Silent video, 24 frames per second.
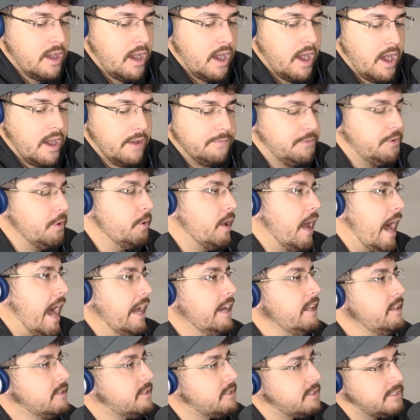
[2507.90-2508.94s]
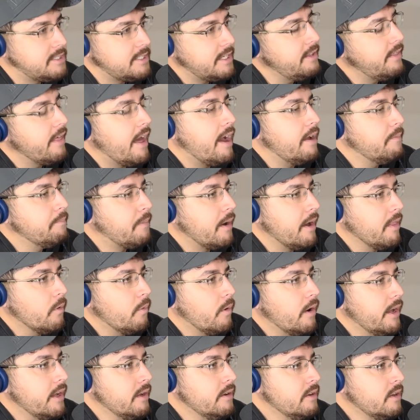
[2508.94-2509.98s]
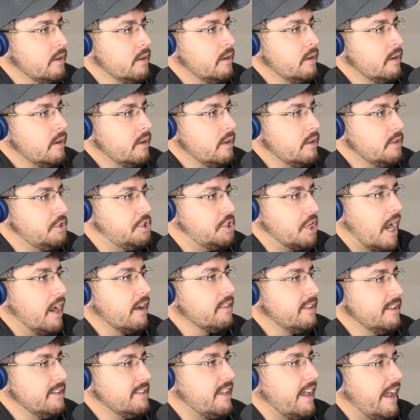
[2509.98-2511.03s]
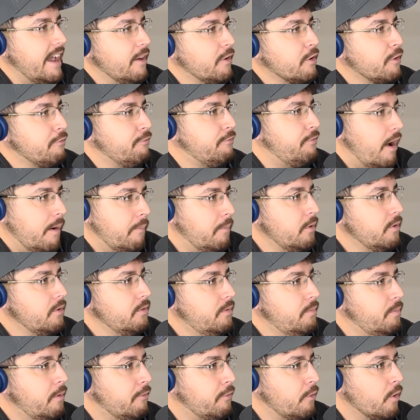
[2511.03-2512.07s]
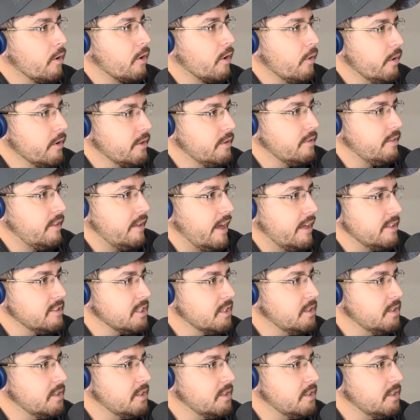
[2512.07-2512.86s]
dude, I didn't see that, by the way. Jonathan Taylor fumbled before going to the end zone.